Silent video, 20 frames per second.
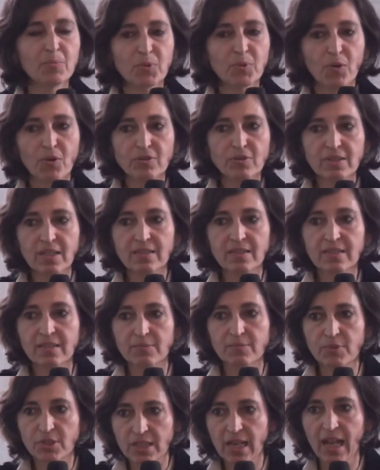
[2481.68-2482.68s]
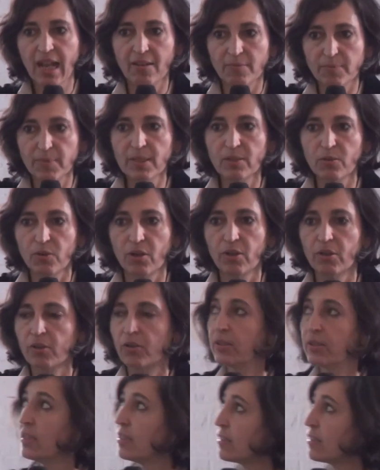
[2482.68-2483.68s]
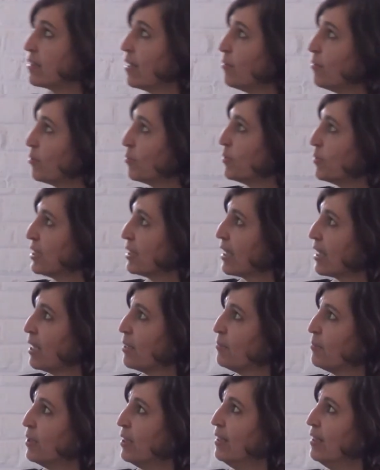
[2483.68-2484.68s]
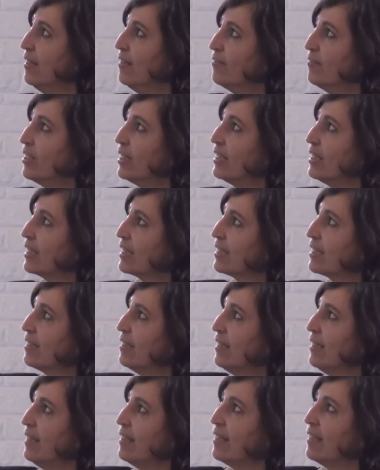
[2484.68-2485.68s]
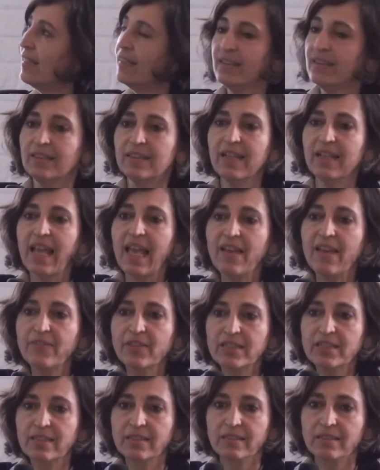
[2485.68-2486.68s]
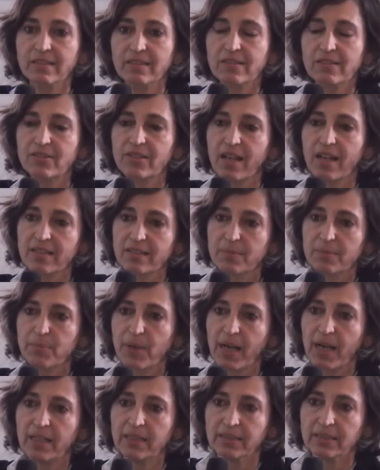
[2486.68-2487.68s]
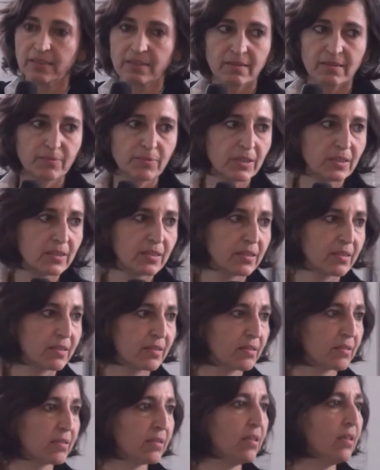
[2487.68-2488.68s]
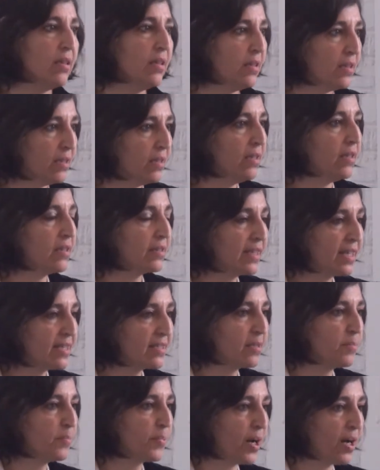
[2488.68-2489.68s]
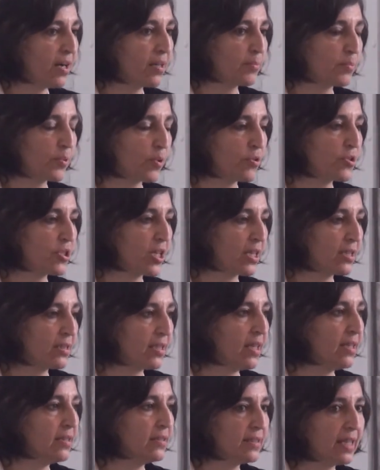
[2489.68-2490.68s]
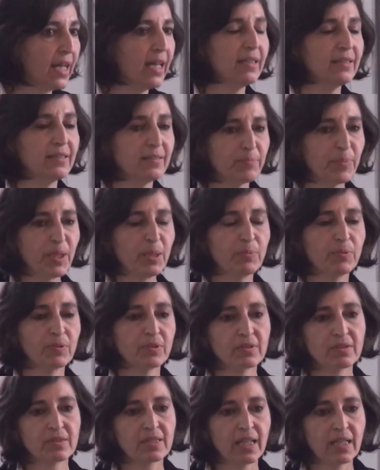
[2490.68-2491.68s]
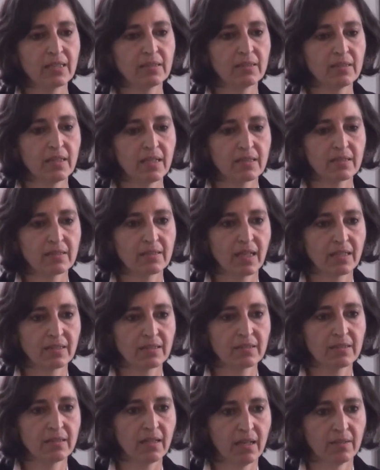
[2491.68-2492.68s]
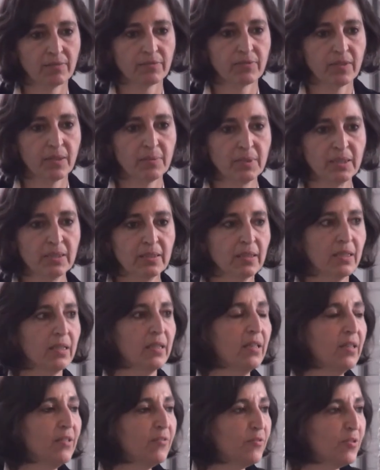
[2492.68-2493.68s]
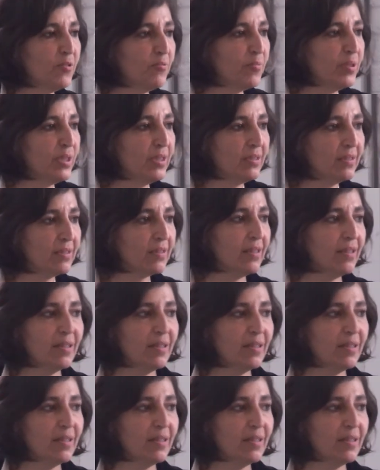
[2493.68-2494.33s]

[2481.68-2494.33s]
processes which have been going on in Istanbul became very clear, evident, transparent with this Gezi Park project. And then people said, yes, that's enough. I mean, we've been